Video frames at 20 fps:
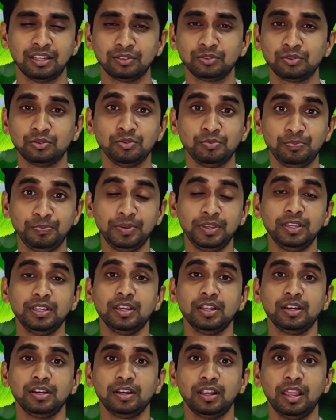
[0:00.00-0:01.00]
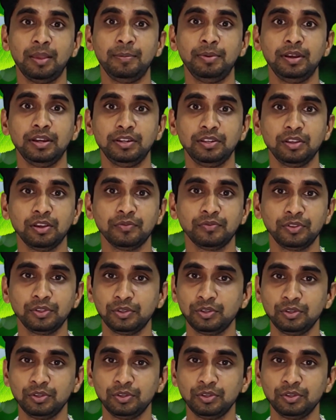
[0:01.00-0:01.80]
that could be an ability of the